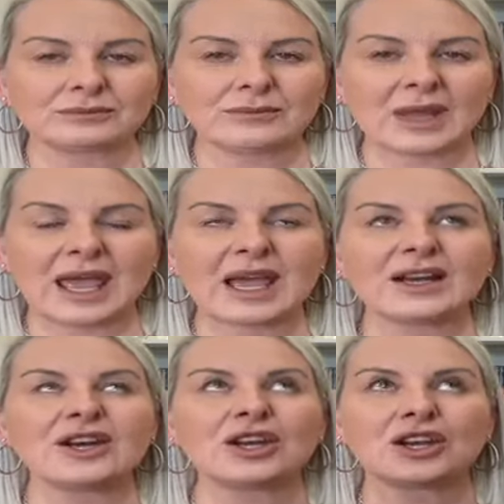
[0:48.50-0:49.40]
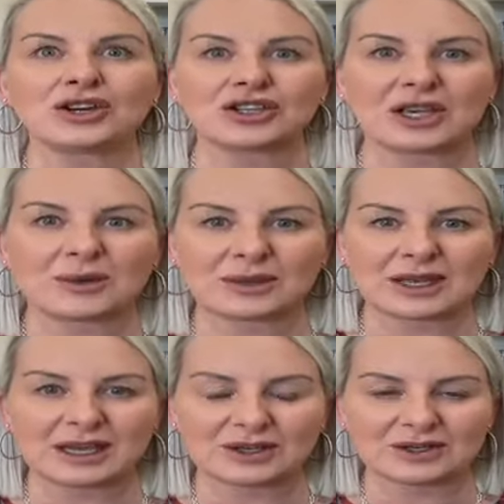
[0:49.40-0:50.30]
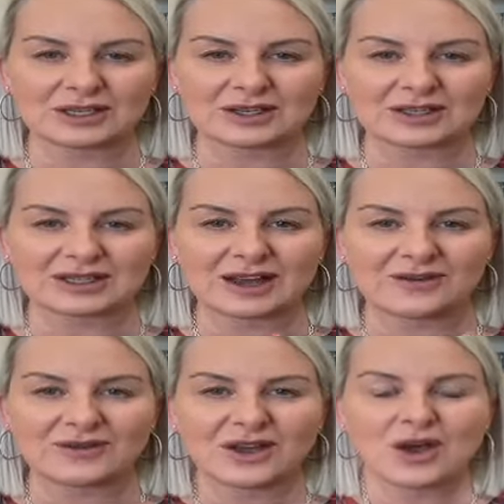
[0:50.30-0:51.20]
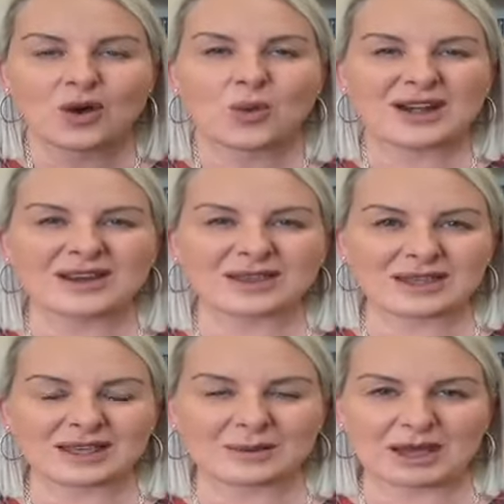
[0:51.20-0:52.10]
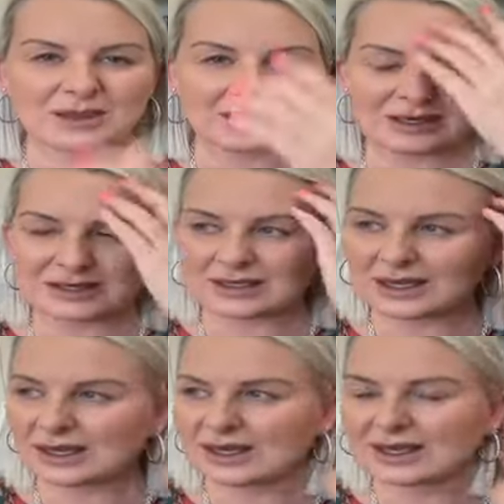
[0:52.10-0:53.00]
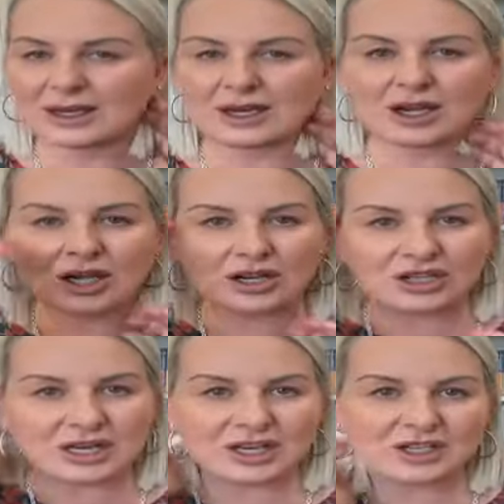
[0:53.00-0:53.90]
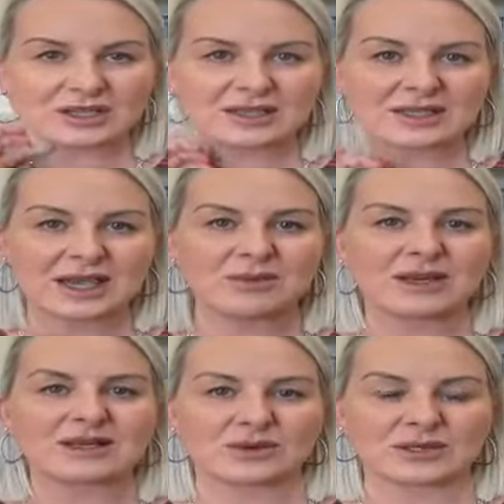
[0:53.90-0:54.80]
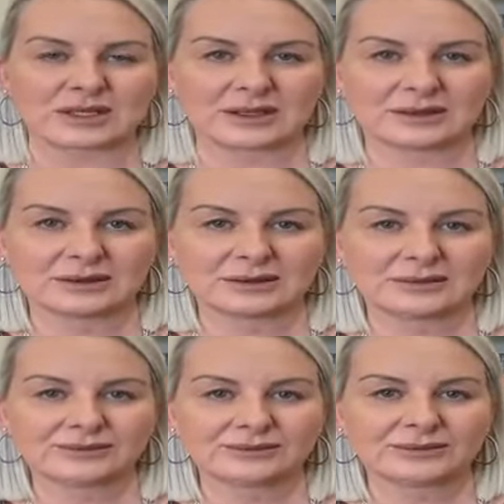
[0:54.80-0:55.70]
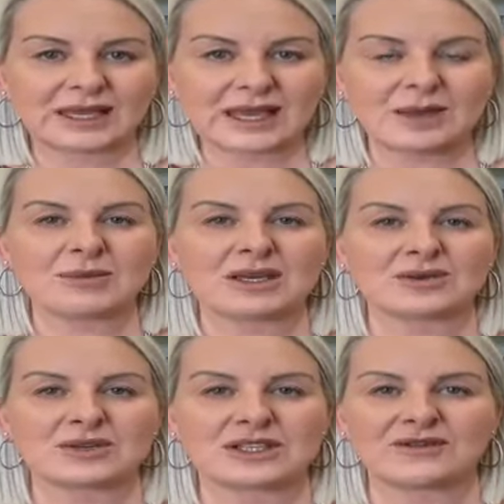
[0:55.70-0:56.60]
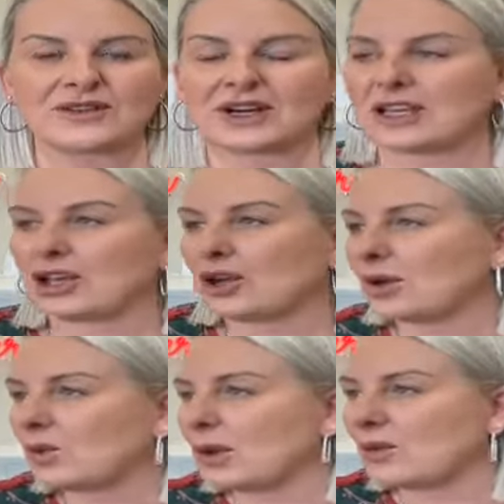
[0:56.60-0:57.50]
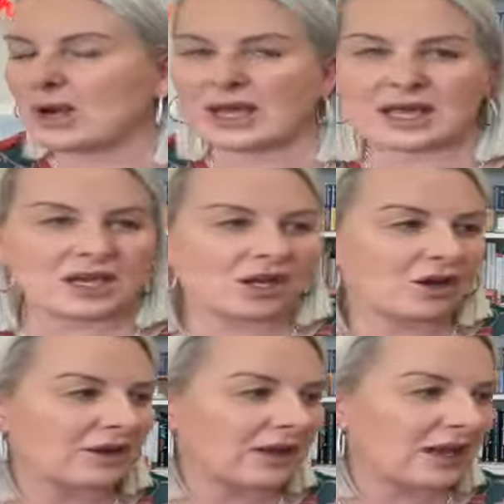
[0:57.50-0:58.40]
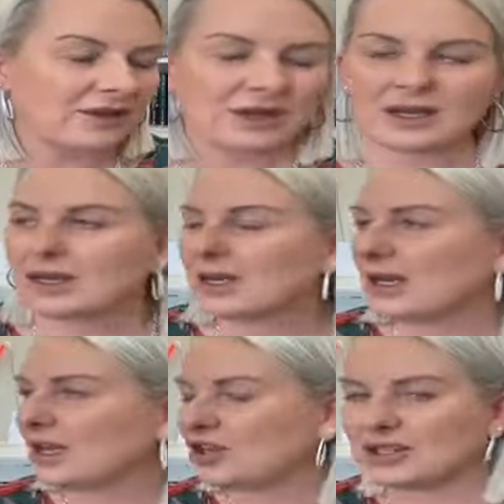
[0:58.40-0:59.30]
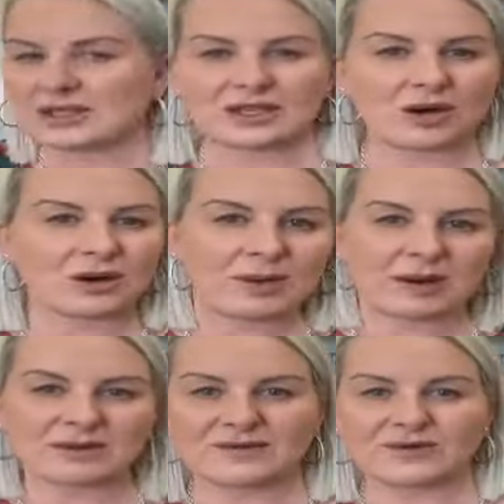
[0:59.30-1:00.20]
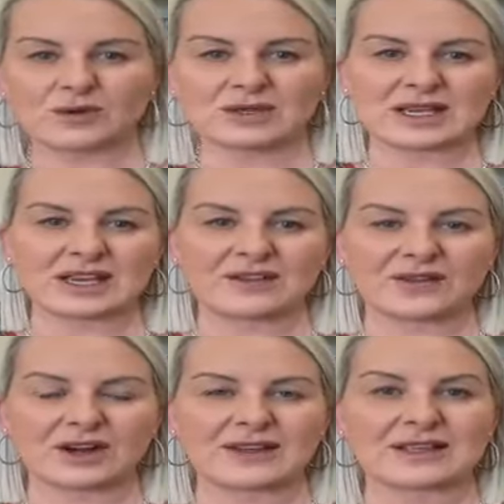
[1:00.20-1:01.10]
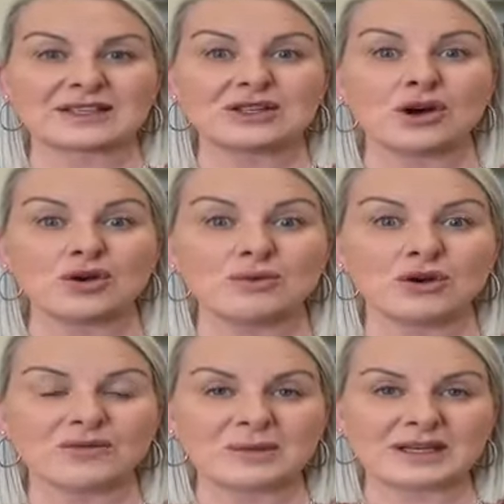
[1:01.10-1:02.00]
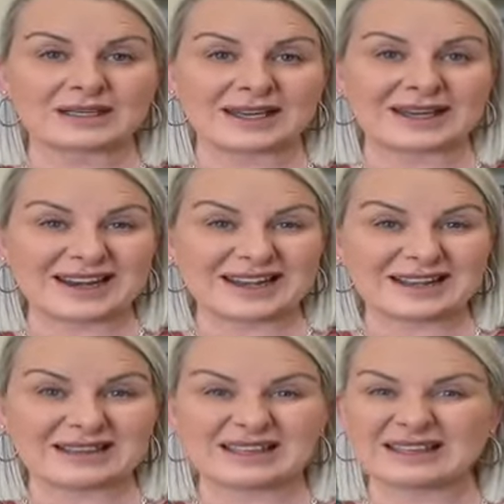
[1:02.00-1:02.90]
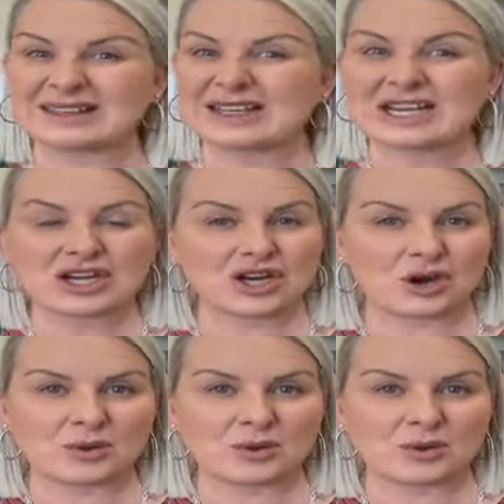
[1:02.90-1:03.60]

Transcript: how to negotiate without losing yourself. When I think about this, negotiations can be exhausting. They can be exhausting. You feel like you're going one way, you're going the other, you're just going backwards and forwards, and you feel like there's no movement in anything, no one's